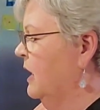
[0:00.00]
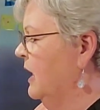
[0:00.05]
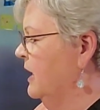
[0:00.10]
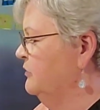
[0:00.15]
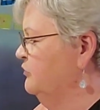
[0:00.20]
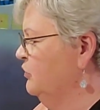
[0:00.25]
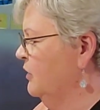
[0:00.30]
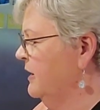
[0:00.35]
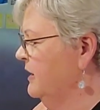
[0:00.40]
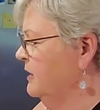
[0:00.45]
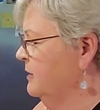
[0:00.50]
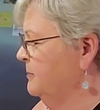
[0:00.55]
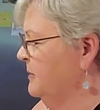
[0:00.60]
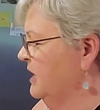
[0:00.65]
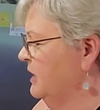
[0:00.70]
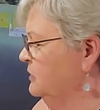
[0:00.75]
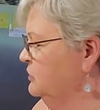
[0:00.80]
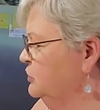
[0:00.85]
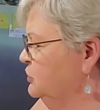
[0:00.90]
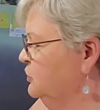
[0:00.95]
I try to
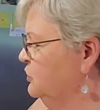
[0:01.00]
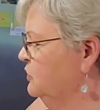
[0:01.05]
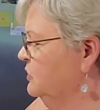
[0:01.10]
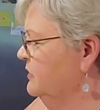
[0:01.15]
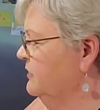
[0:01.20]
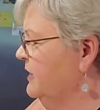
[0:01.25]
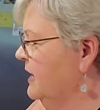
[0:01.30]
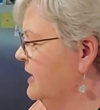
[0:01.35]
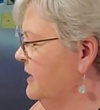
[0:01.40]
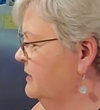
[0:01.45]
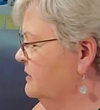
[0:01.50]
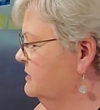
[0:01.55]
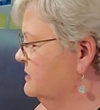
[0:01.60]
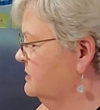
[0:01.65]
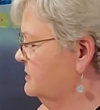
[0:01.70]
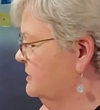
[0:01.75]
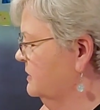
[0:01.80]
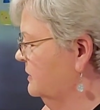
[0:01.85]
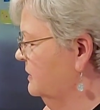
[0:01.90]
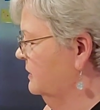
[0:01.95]
make sure that
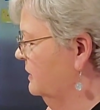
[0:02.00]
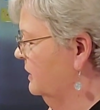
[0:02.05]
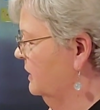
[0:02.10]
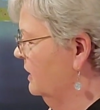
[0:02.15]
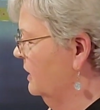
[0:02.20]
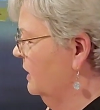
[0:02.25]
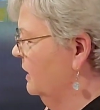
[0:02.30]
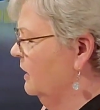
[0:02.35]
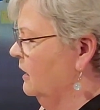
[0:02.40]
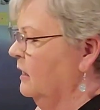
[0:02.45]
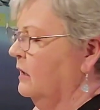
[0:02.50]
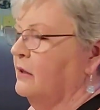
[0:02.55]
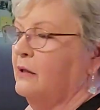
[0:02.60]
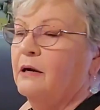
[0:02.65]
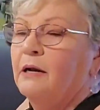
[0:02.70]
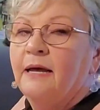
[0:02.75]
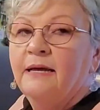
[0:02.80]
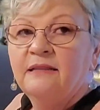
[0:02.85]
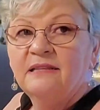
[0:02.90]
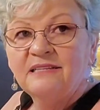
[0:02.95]

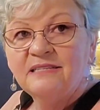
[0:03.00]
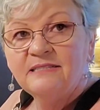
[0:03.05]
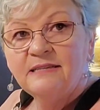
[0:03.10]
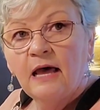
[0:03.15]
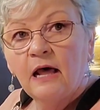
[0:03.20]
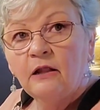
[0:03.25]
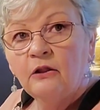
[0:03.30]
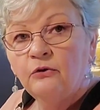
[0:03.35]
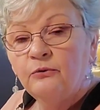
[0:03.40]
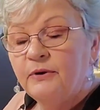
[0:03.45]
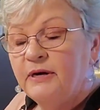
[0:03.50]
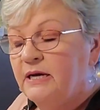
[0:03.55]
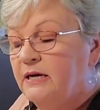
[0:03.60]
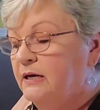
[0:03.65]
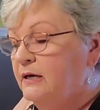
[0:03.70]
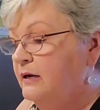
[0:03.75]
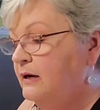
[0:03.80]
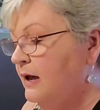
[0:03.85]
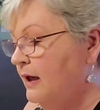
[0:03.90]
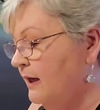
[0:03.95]
like the
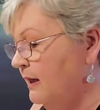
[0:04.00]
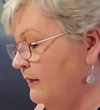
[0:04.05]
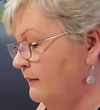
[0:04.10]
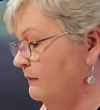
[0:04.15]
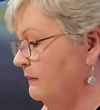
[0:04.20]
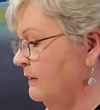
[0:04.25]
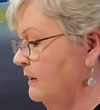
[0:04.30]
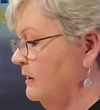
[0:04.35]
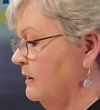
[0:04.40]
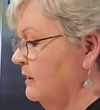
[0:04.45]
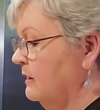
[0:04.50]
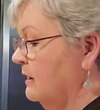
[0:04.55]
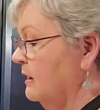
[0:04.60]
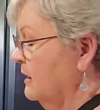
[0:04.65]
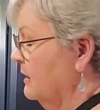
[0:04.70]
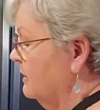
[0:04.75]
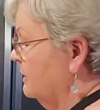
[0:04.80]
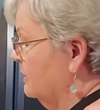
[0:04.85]
celery and the